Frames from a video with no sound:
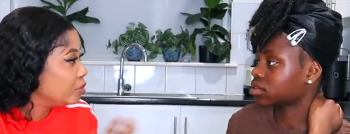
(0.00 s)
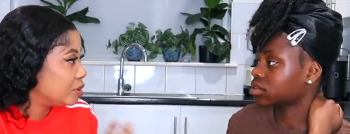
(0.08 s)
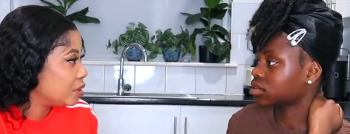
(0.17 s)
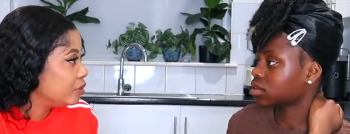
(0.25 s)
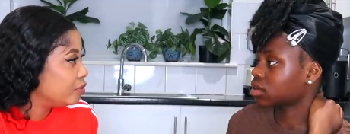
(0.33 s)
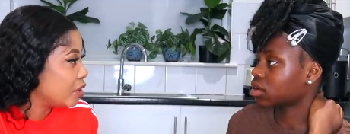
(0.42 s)
Speaker 1: with
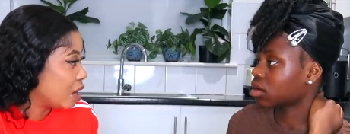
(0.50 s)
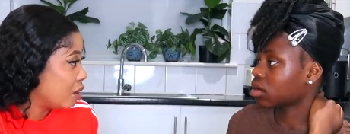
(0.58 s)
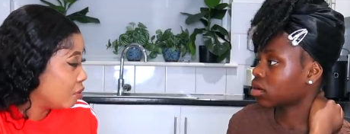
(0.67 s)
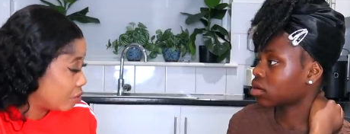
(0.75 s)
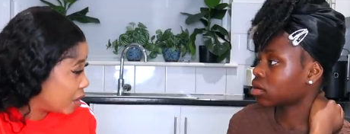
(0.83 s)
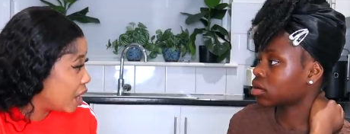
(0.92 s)
Silvia,
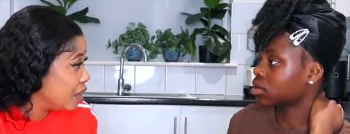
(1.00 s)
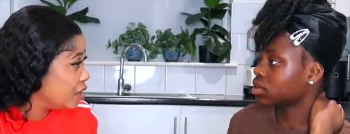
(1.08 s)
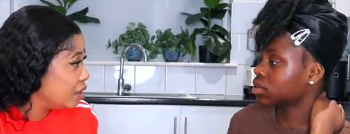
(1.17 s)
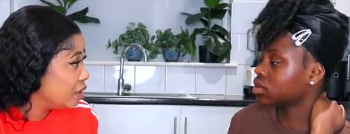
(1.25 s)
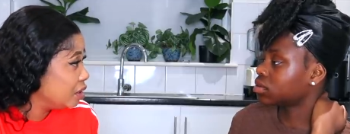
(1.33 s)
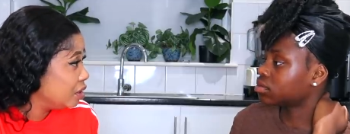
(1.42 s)

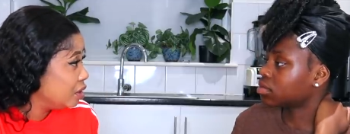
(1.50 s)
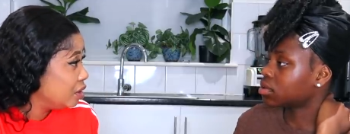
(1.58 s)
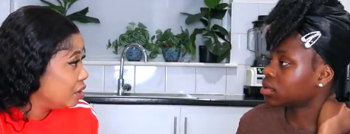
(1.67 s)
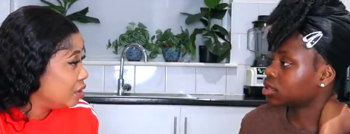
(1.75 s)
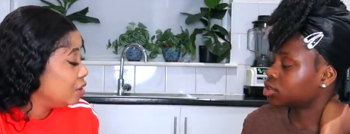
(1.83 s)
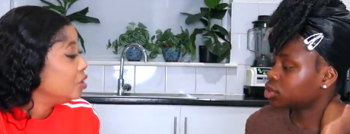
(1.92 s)
okay? Mom,
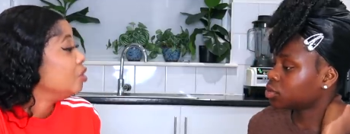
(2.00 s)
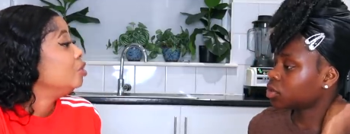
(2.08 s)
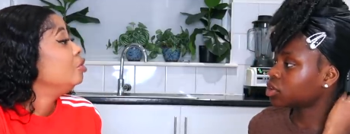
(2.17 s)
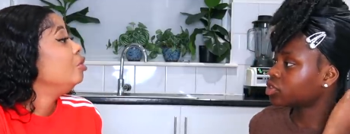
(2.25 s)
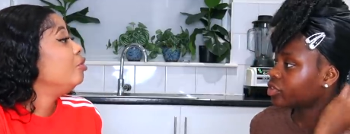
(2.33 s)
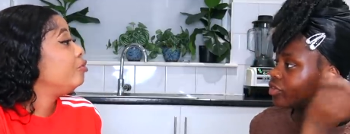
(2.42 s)
I do
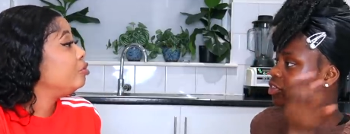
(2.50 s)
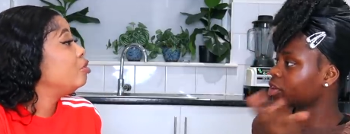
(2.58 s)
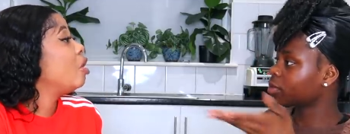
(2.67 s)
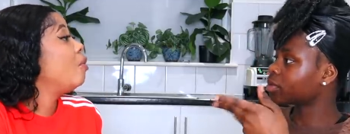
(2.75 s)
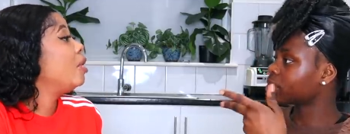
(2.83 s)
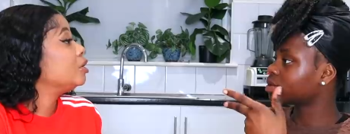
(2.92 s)
want to If you
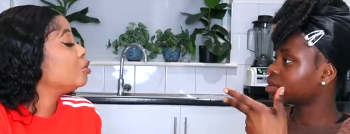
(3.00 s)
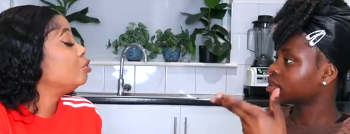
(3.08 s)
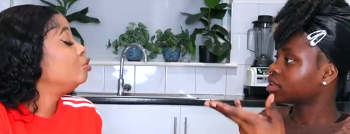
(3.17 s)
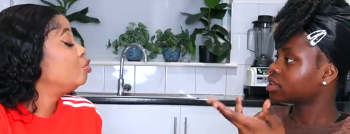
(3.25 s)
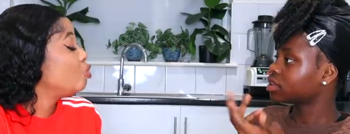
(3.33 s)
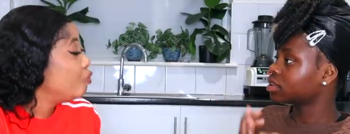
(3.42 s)
don't want to
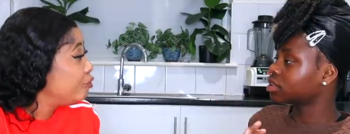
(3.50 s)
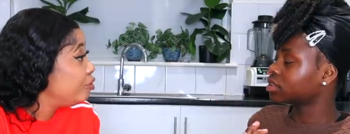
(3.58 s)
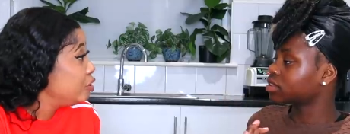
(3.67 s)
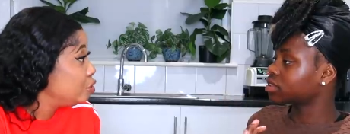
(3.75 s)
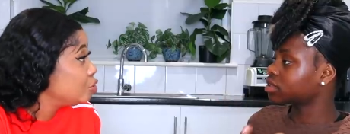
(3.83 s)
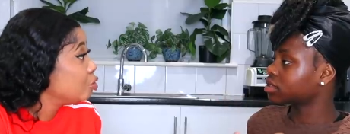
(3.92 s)
do
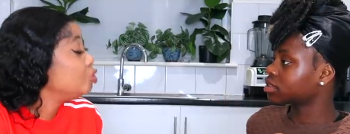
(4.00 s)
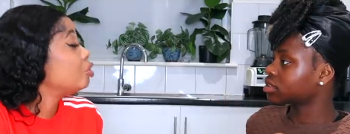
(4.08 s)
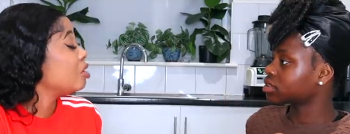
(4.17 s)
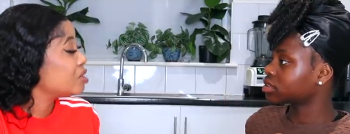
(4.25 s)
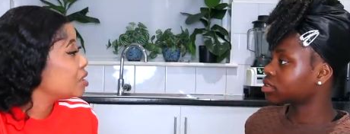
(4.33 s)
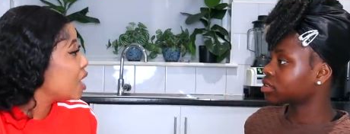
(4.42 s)
video,
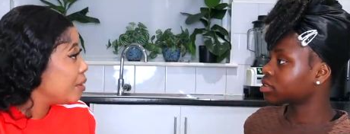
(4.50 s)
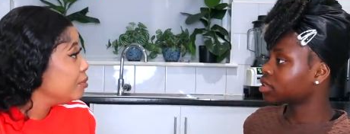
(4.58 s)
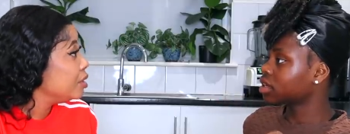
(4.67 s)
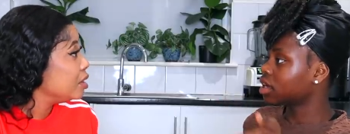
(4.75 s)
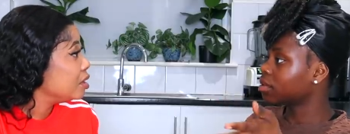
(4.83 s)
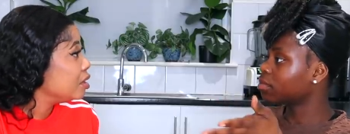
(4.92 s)
just tell
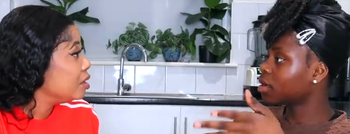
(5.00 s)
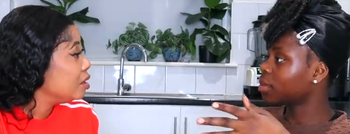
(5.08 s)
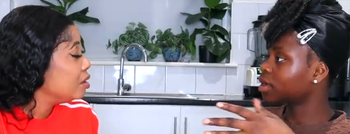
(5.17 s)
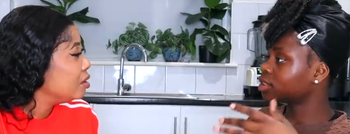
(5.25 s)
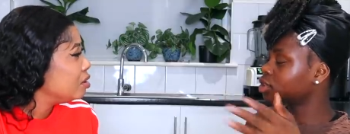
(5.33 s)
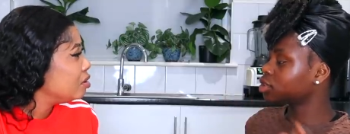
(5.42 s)
me. Mom,
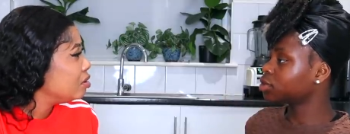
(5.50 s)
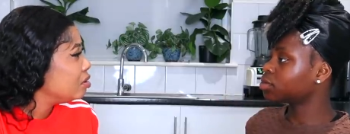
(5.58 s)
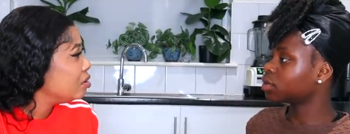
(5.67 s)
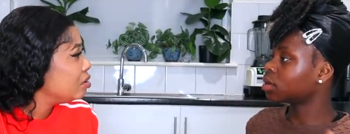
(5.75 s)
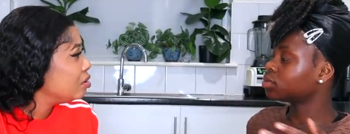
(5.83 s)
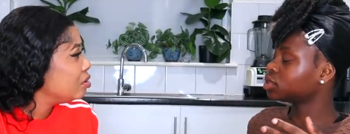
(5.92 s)
I
Speaker 2: do, but
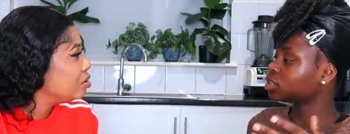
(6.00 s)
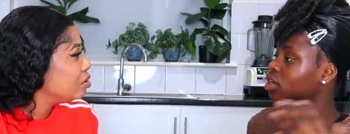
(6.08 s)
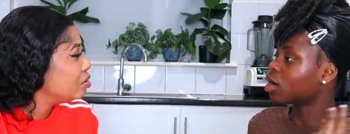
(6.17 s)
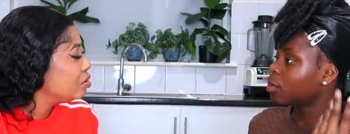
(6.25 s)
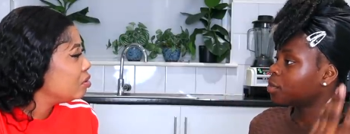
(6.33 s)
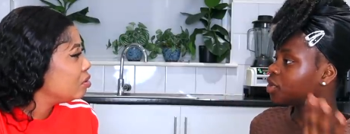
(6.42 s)
I'm just
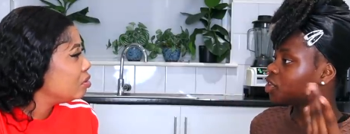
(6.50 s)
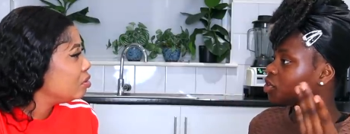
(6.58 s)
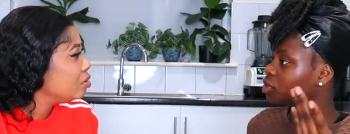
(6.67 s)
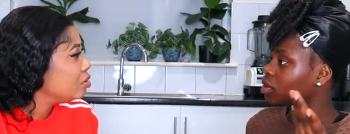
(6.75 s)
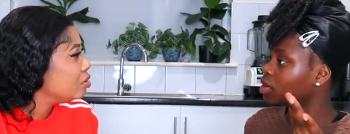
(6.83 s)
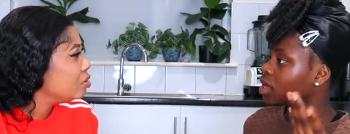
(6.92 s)
helping
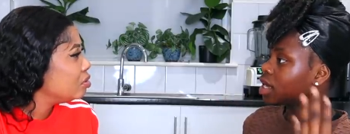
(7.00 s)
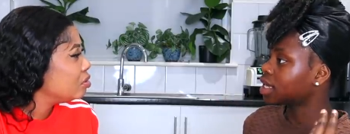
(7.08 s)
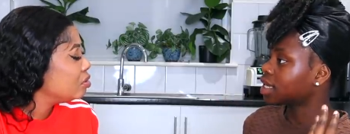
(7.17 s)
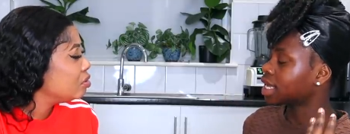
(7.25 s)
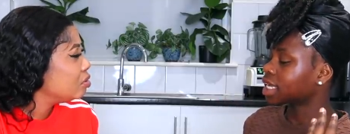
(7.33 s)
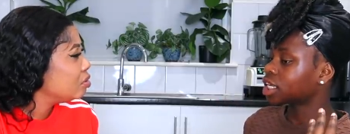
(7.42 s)
you.
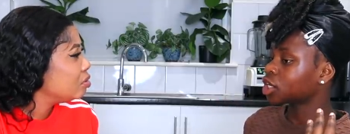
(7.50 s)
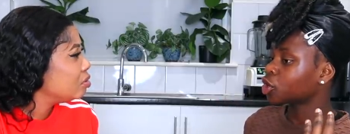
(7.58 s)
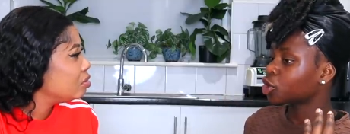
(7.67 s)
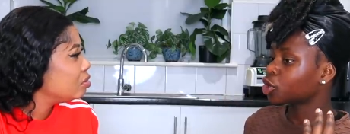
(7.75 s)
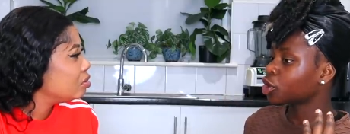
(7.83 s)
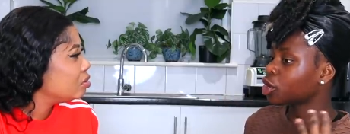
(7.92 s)
Like, you
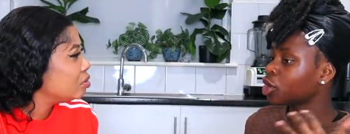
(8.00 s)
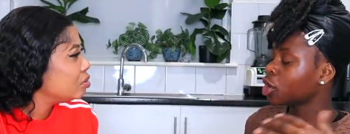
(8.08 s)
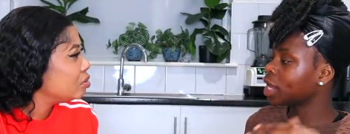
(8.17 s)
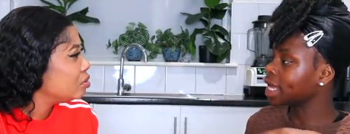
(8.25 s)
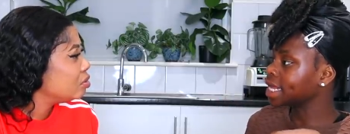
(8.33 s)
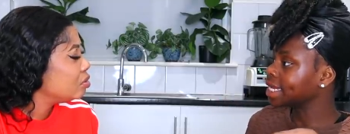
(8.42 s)
don't know,
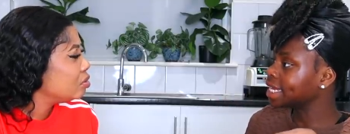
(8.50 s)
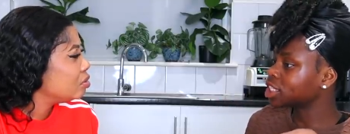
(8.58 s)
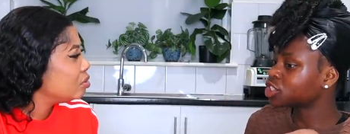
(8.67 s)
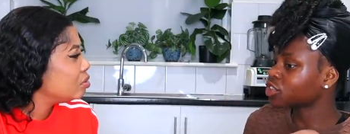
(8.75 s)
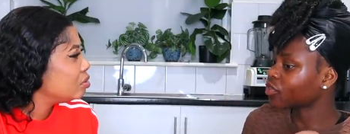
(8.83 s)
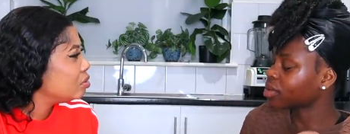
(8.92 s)
you can eat
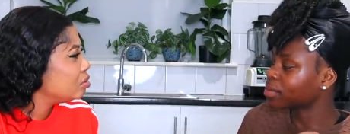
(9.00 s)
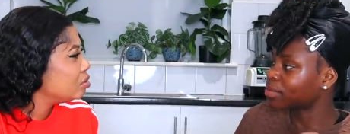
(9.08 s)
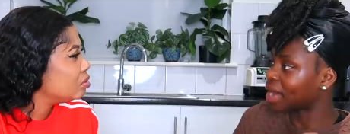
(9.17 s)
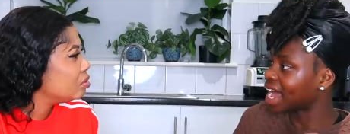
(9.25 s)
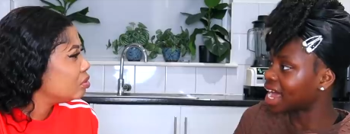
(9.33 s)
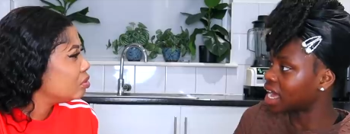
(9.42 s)
something
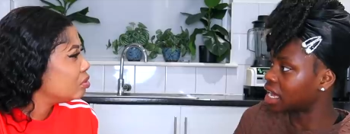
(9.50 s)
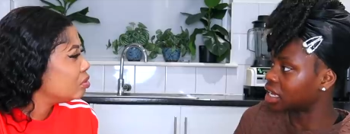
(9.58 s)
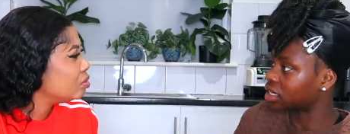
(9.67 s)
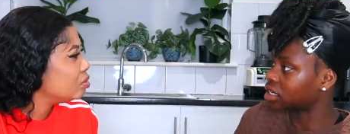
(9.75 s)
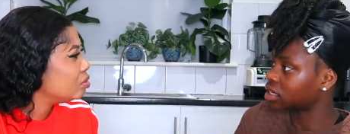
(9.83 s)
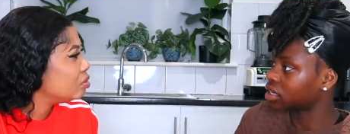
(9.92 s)
bad.
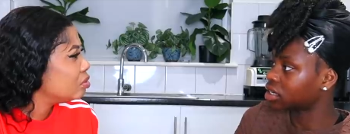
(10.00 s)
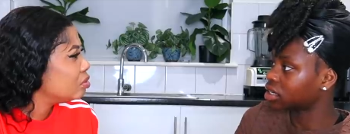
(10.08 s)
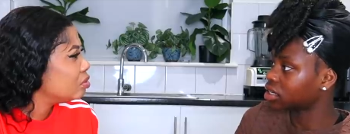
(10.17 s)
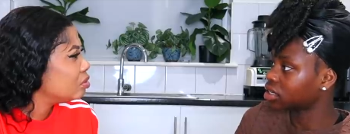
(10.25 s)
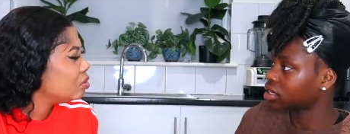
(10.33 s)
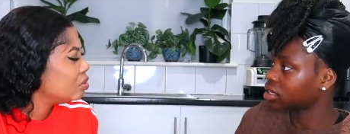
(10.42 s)

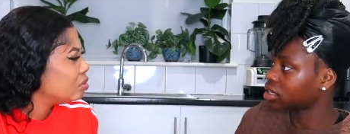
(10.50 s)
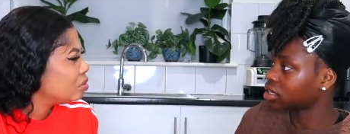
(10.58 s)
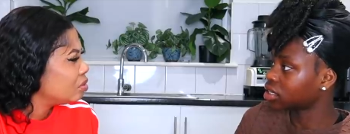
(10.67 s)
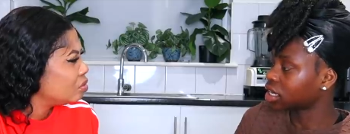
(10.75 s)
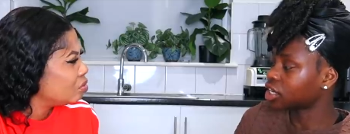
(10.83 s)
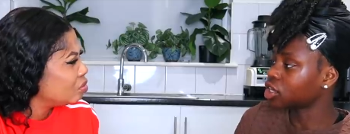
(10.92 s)

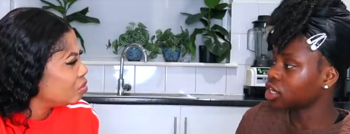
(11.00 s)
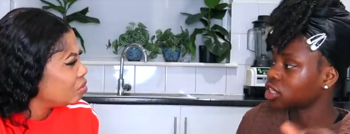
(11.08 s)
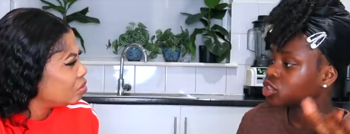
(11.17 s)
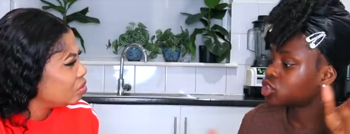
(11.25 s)
Like, you need to